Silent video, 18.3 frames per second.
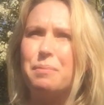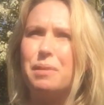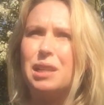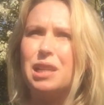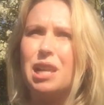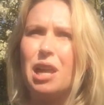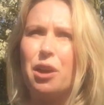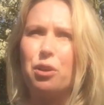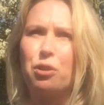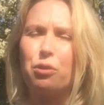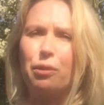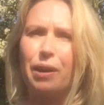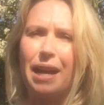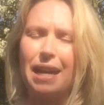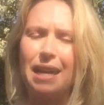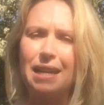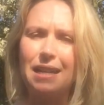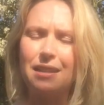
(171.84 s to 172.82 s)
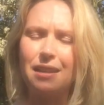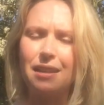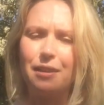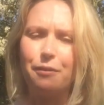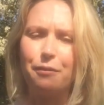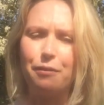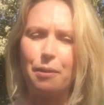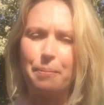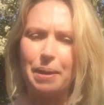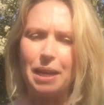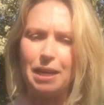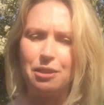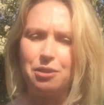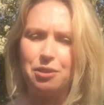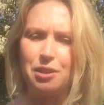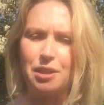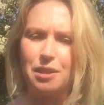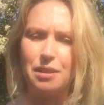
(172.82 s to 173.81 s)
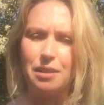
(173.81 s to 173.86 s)
low-grade
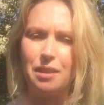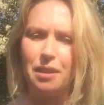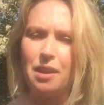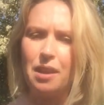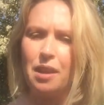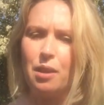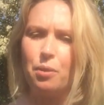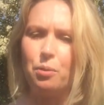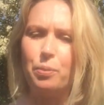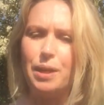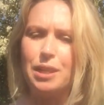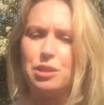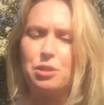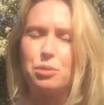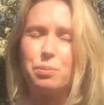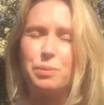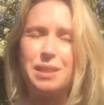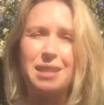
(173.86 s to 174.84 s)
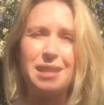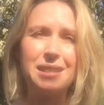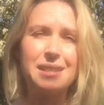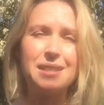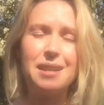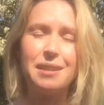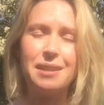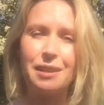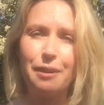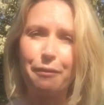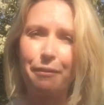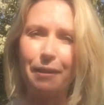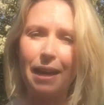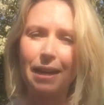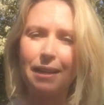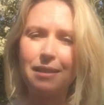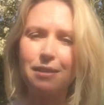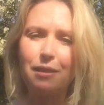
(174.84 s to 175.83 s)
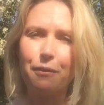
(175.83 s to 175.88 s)
inflammation, which was a side
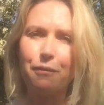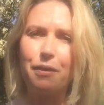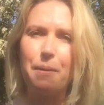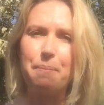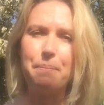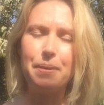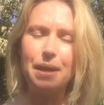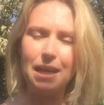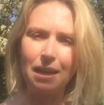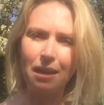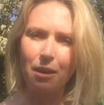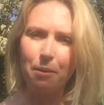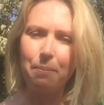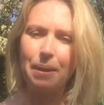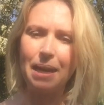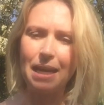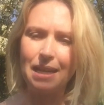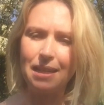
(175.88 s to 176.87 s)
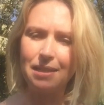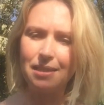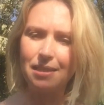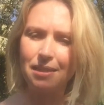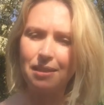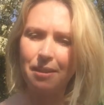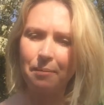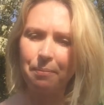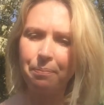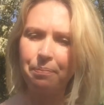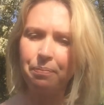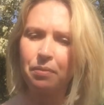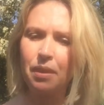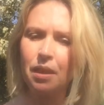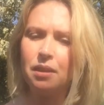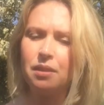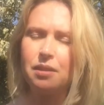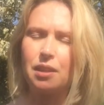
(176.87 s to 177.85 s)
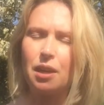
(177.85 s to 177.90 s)
effect of them being obese.
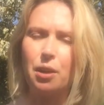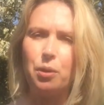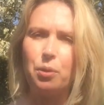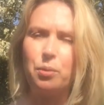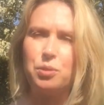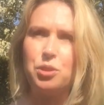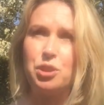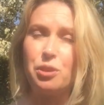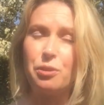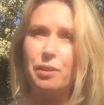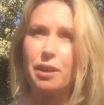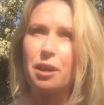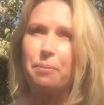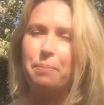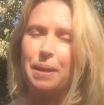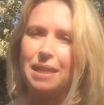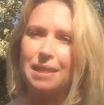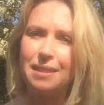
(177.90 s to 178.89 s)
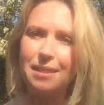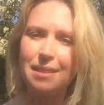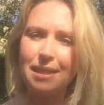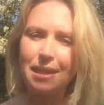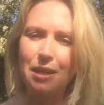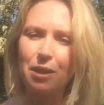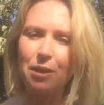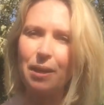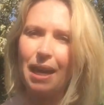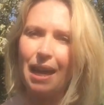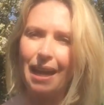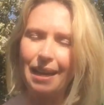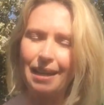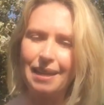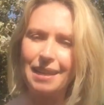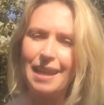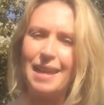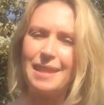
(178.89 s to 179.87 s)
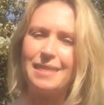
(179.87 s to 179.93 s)
So during obesity you
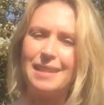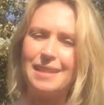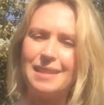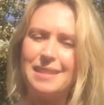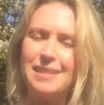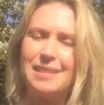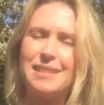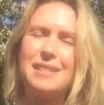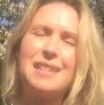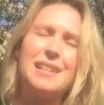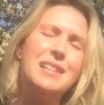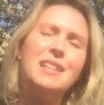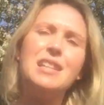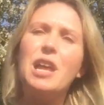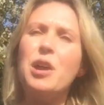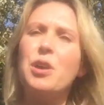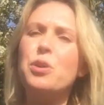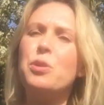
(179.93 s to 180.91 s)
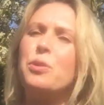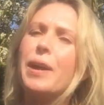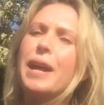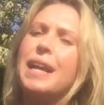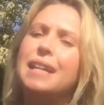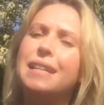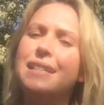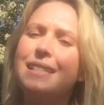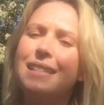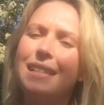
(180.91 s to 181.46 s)
can get this low-grade